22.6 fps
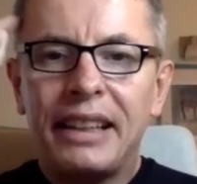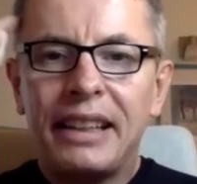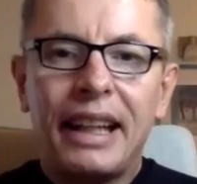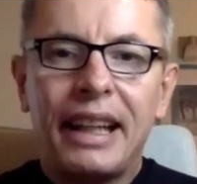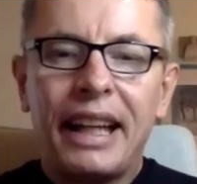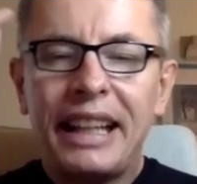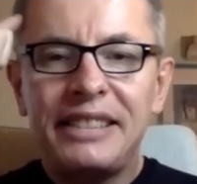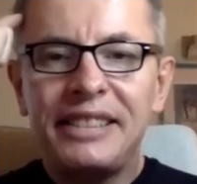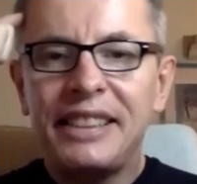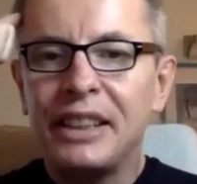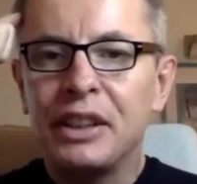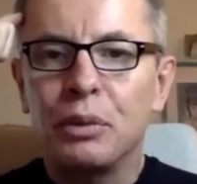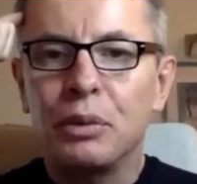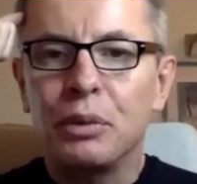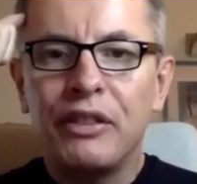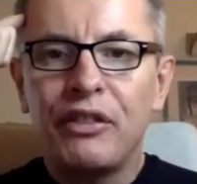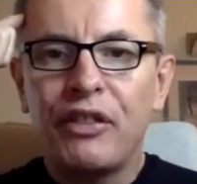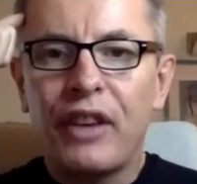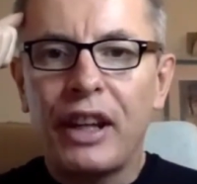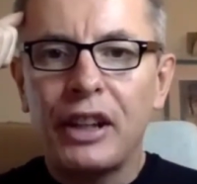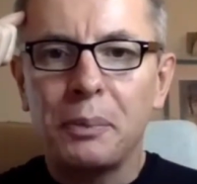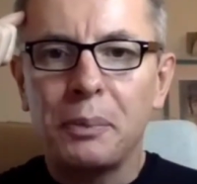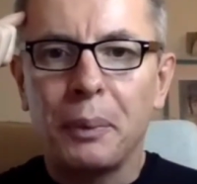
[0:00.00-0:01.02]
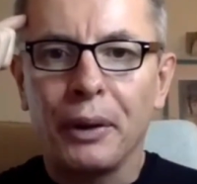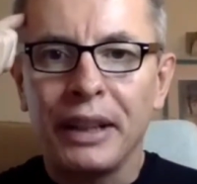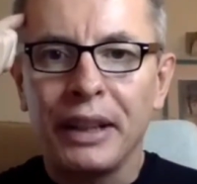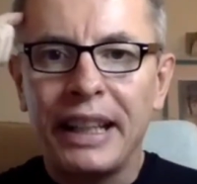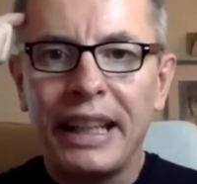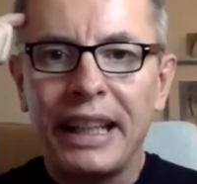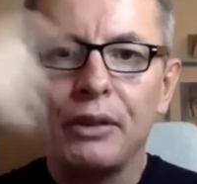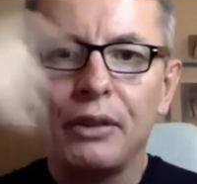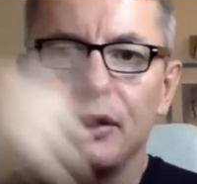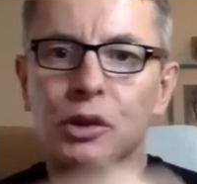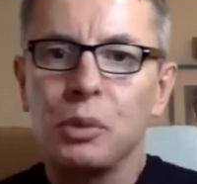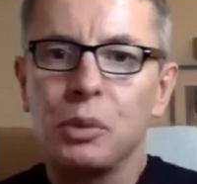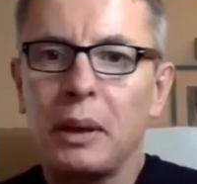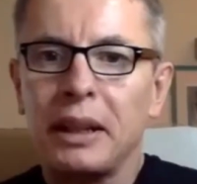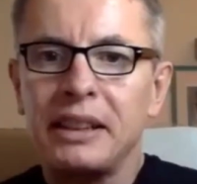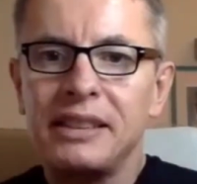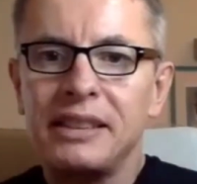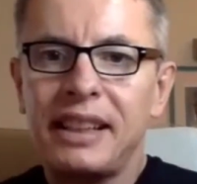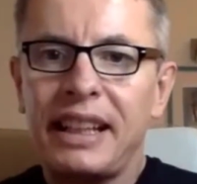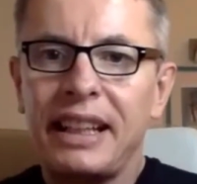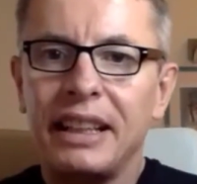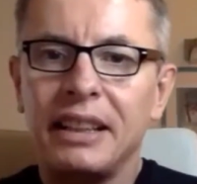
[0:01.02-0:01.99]
Hitting the refresh button here as well
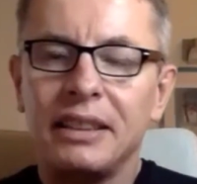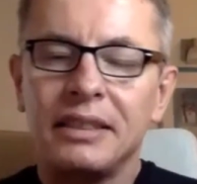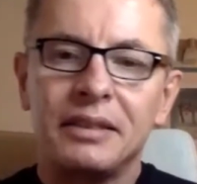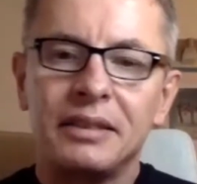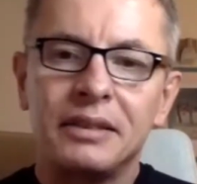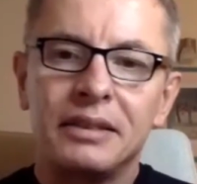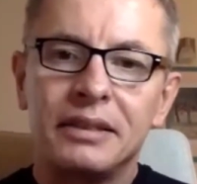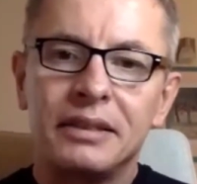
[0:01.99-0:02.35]
as here.